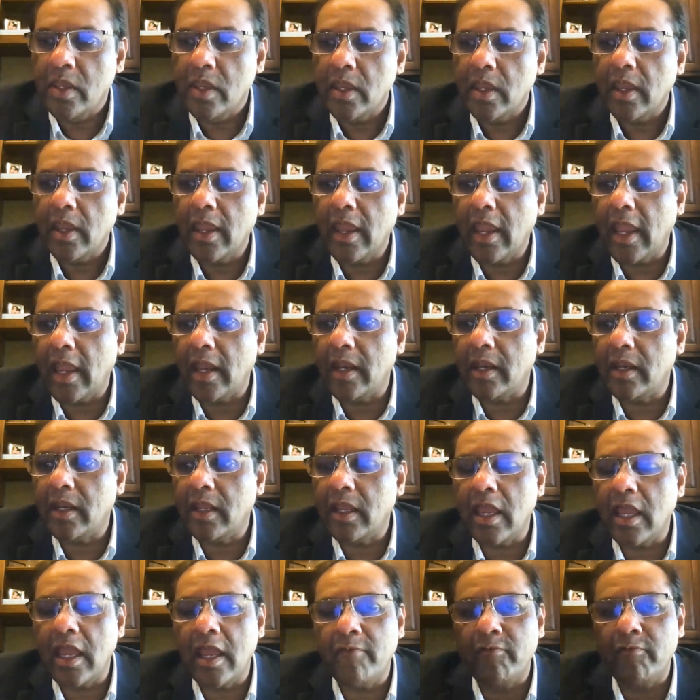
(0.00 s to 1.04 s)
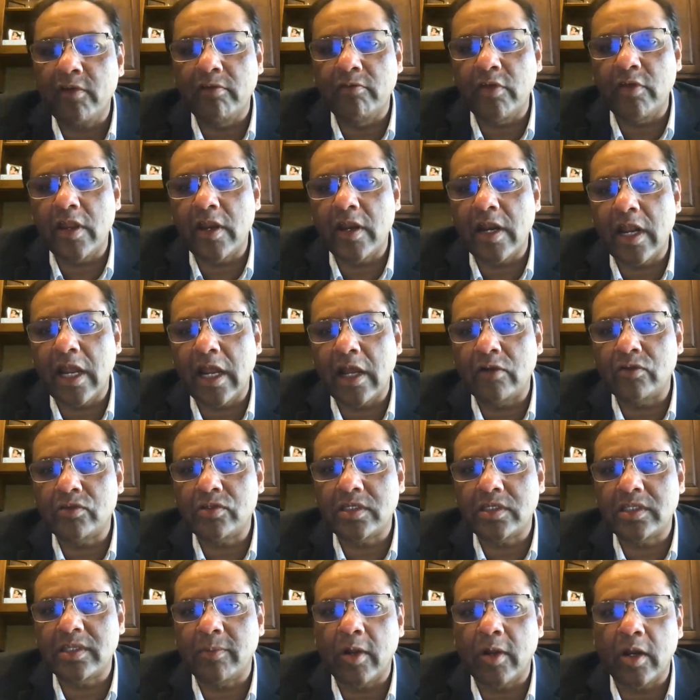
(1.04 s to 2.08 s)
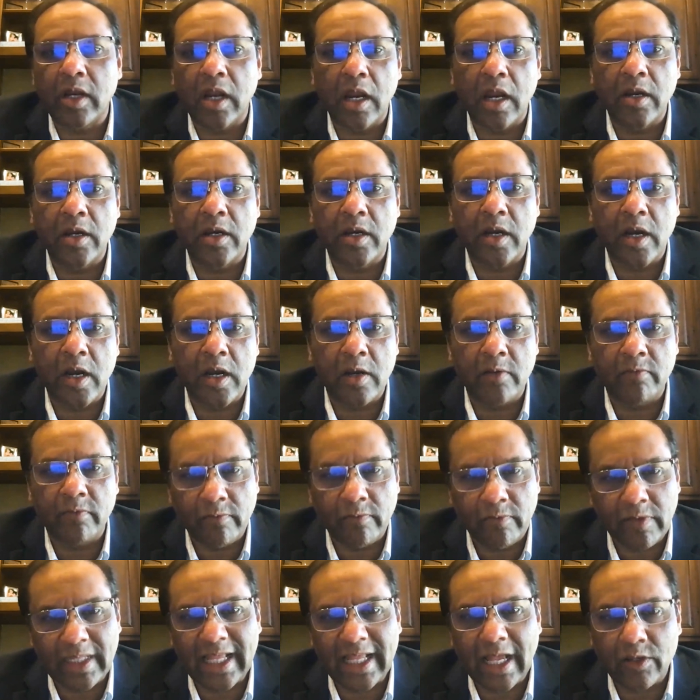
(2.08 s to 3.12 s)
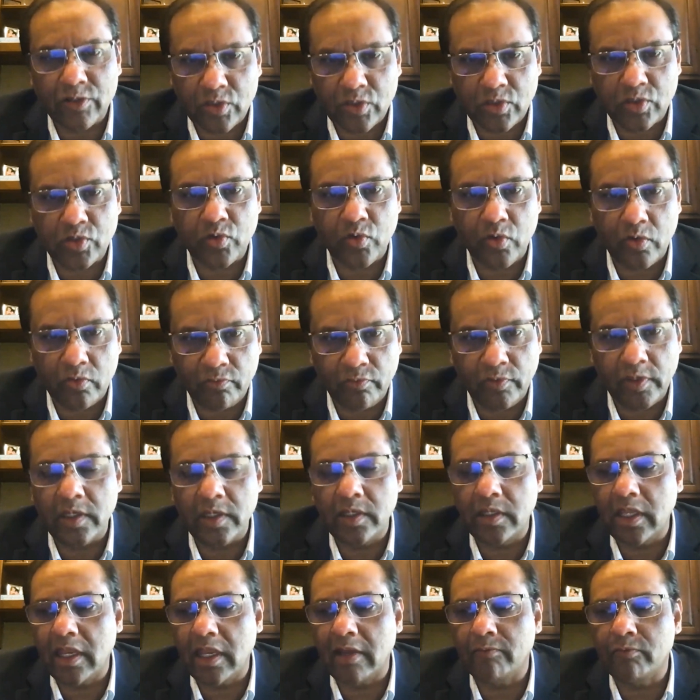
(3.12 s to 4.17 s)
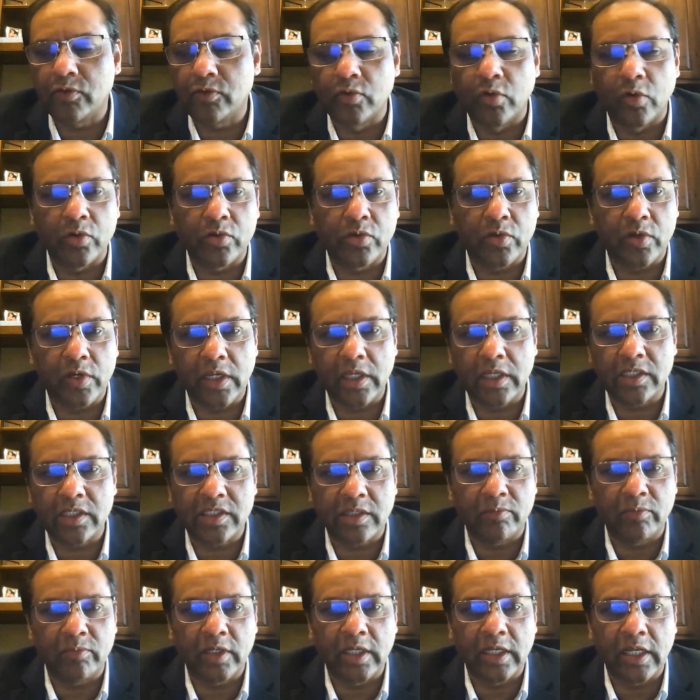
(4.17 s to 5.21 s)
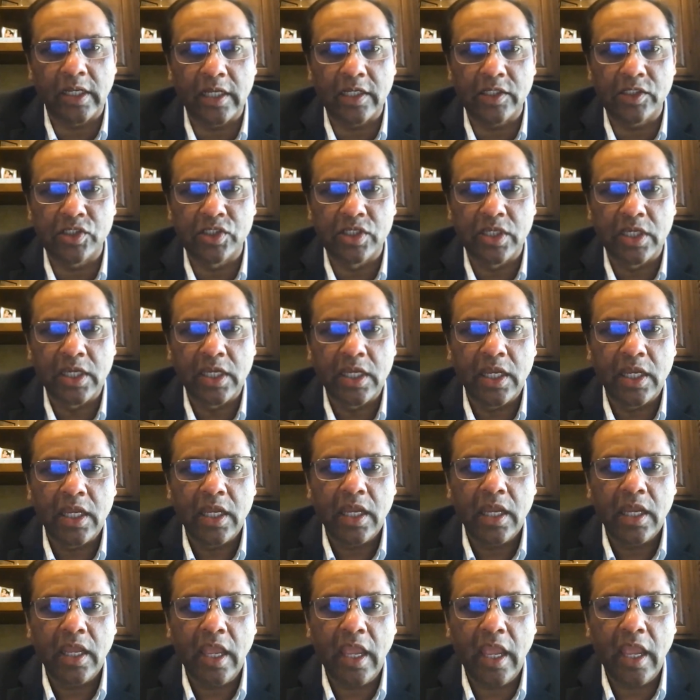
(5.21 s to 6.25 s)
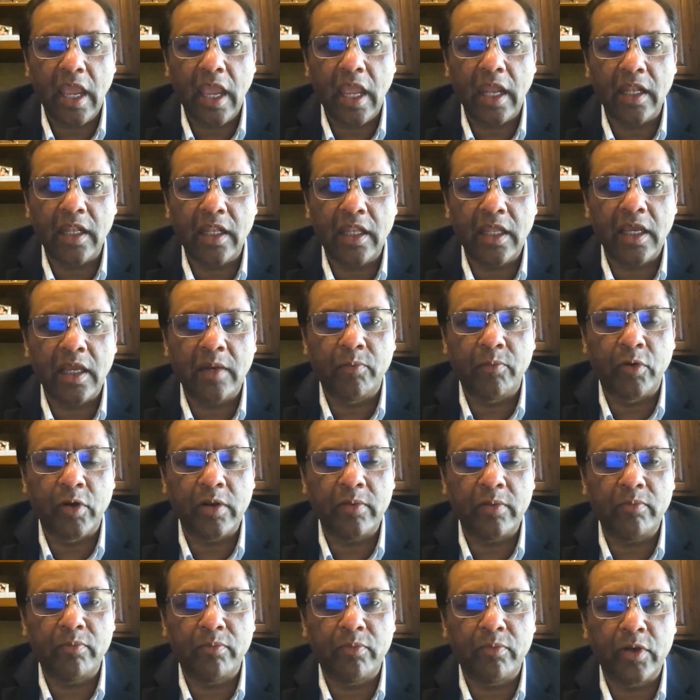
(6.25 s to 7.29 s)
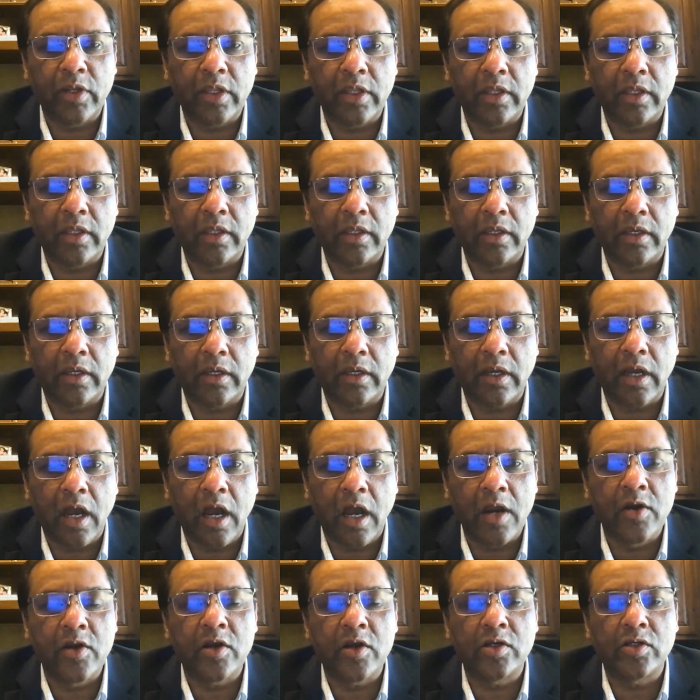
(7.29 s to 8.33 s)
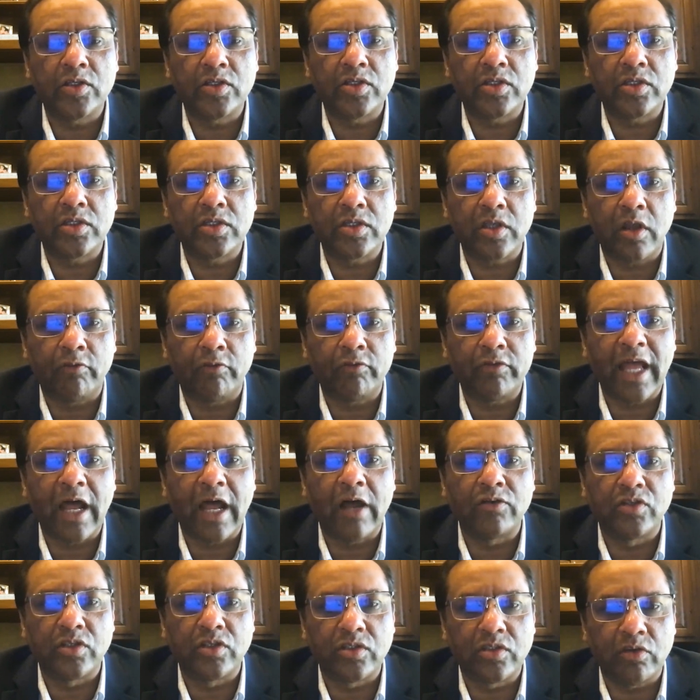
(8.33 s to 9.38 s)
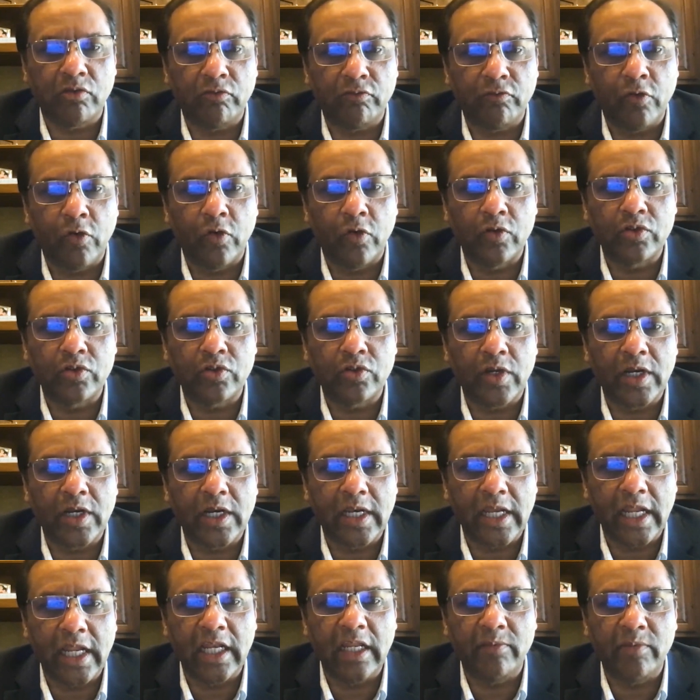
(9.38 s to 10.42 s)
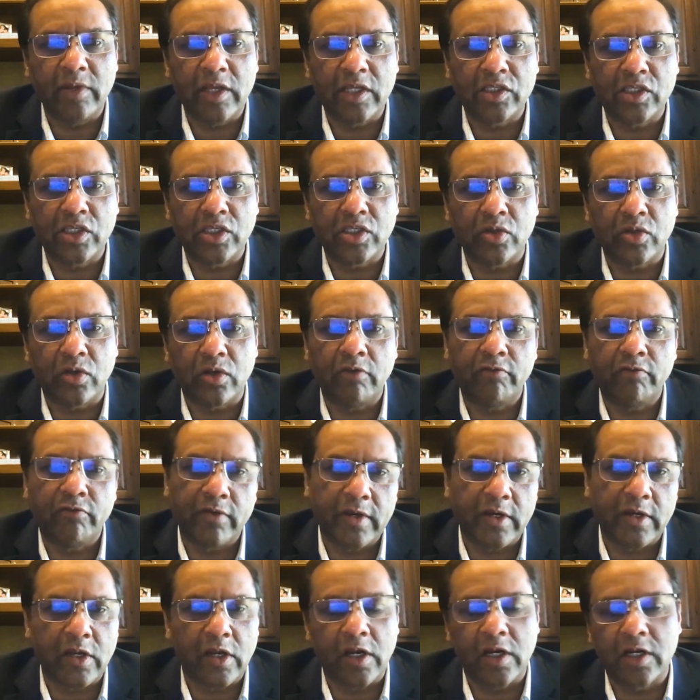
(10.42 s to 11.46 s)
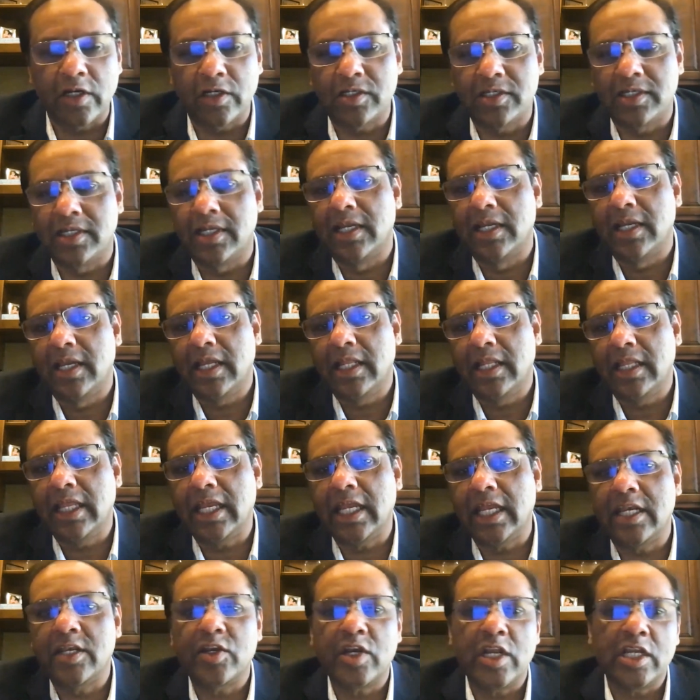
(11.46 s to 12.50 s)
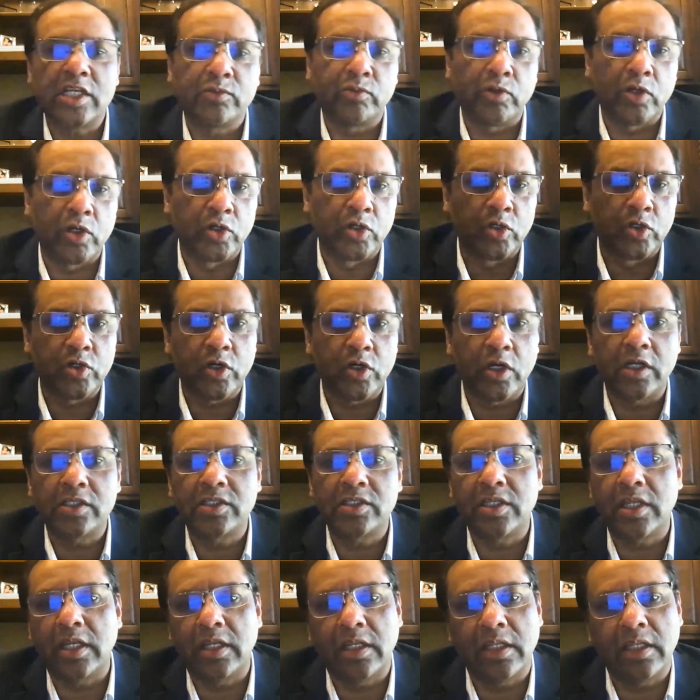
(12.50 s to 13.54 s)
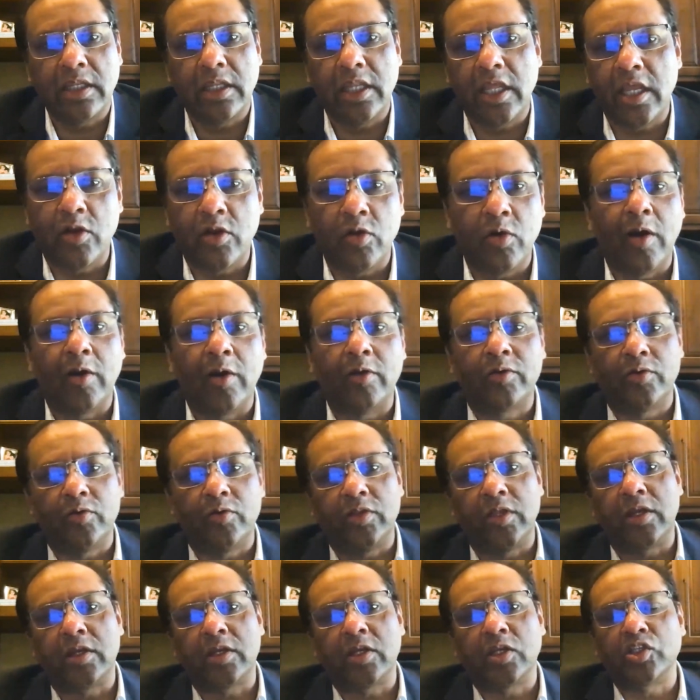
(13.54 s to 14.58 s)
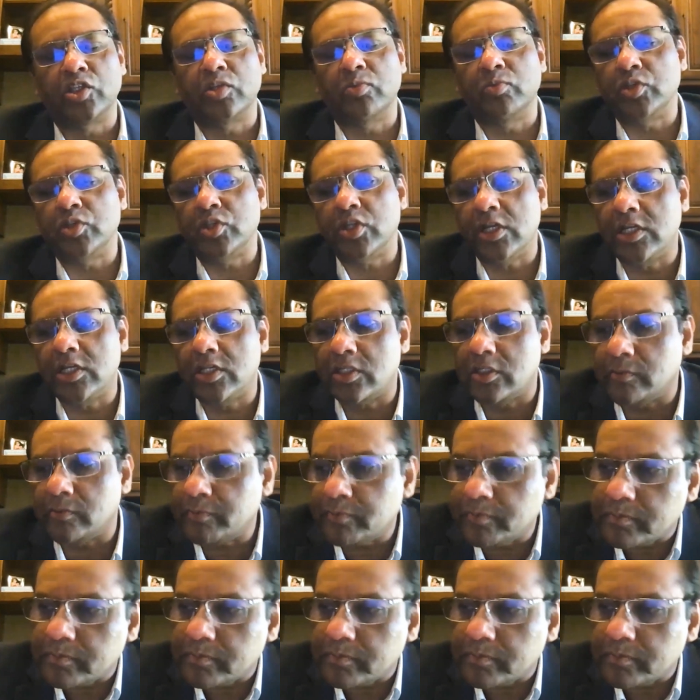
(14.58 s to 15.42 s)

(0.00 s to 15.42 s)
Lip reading: And every warehouse is about 100, 150,000 square feet. They have 2 or 3 assembly lines, and they are putting hundreds of thousands of phones on a daily basis on different carts. They get transferred into trucks and they go out to their customer sites.